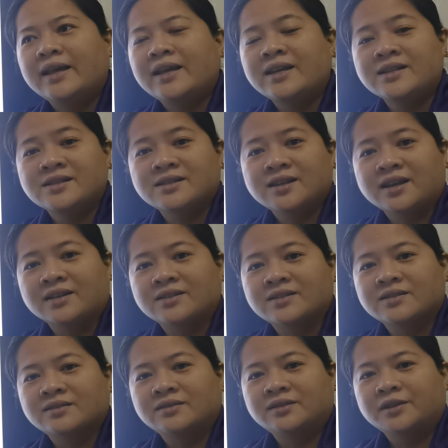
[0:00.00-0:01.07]

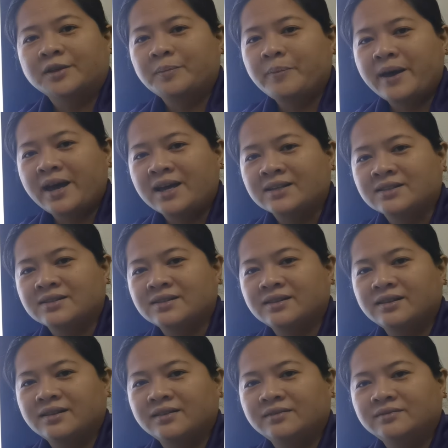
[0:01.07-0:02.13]
insects or pests
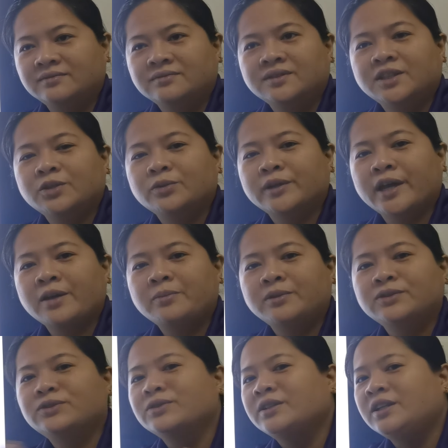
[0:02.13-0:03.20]
that were
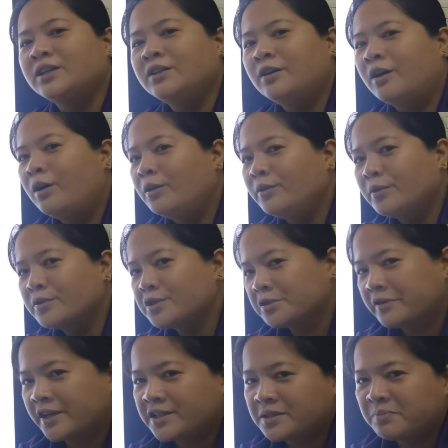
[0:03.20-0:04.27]
able to kill all
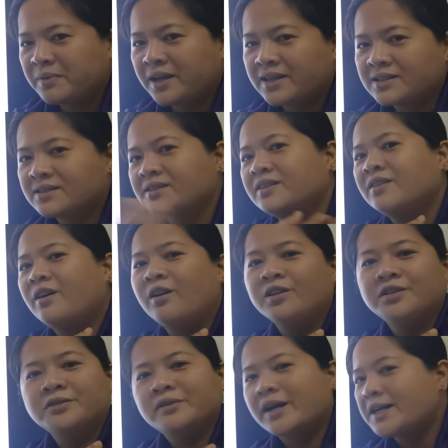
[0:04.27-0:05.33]
those rice plants, then
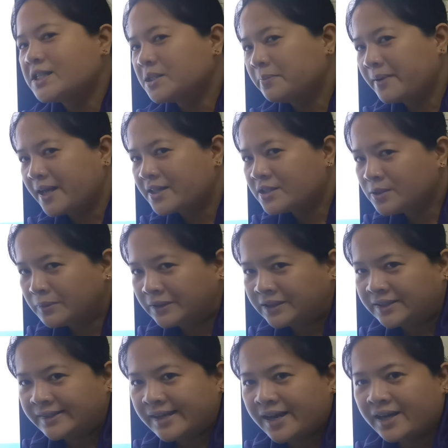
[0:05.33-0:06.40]
all the rice plants
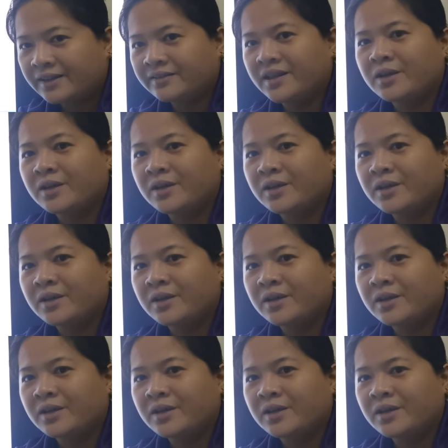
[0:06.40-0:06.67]
will die.